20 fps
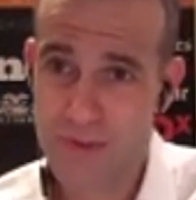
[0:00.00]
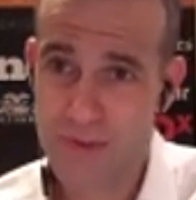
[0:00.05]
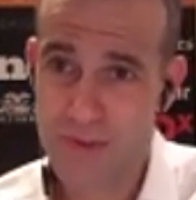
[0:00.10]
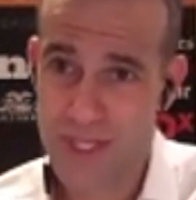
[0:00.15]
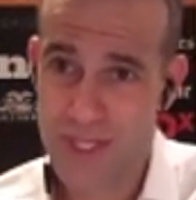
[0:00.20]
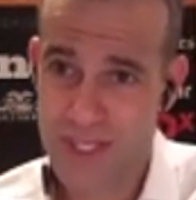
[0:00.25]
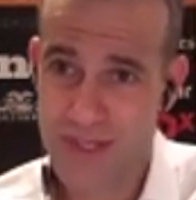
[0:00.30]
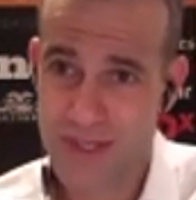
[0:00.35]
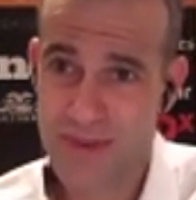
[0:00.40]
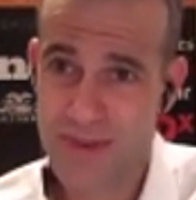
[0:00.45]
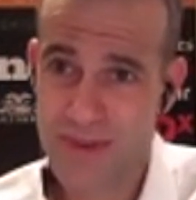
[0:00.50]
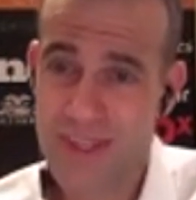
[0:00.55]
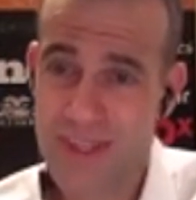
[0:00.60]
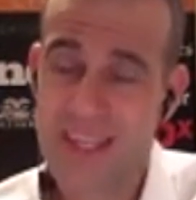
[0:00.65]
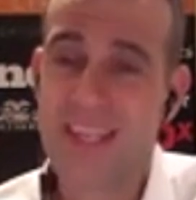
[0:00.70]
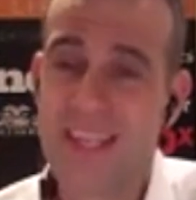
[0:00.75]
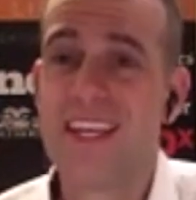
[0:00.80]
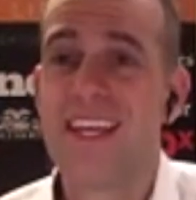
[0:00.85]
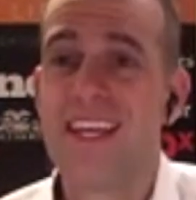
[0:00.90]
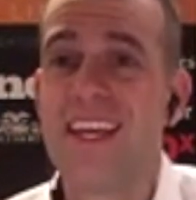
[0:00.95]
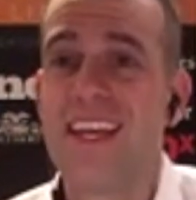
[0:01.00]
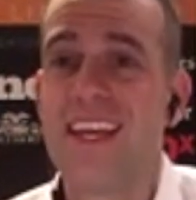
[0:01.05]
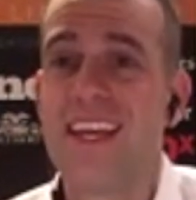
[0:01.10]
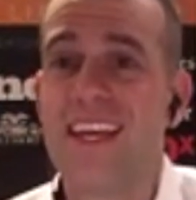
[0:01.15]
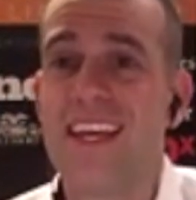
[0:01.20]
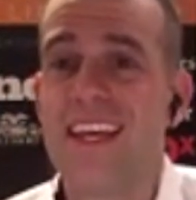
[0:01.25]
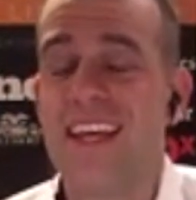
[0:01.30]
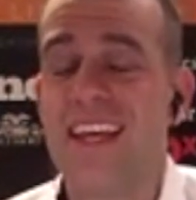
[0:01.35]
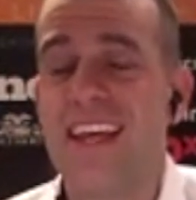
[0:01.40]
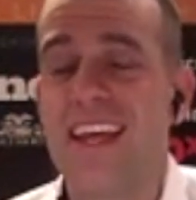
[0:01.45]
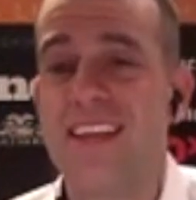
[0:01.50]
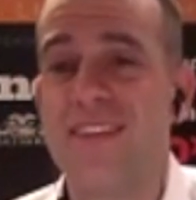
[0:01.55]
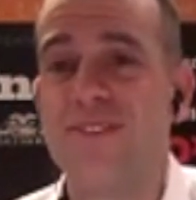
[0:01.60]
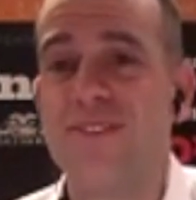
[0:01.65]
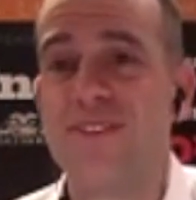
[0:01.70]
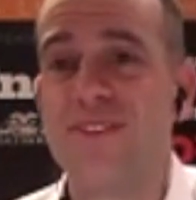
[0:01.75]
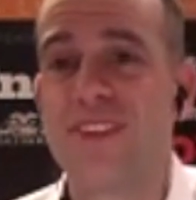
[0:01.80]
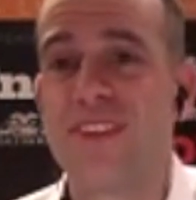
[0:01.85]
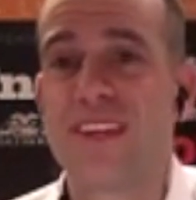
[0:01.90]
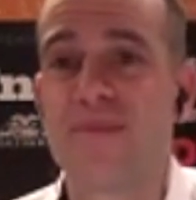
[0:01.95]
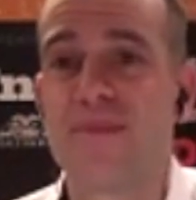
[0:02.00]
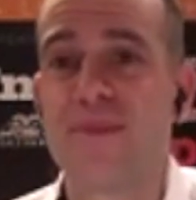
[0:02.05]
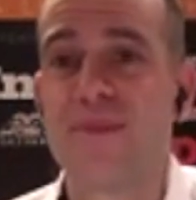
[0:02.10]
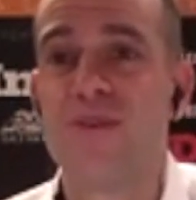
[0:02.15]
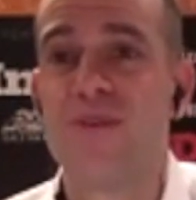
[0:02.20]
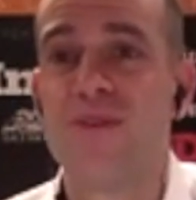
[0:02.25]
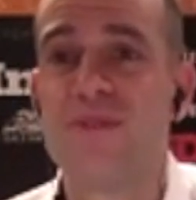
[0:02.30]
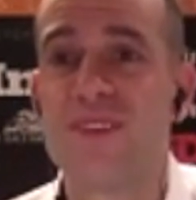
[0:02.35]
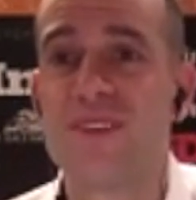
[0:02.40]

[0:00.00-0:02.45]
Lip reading: do. And if you think about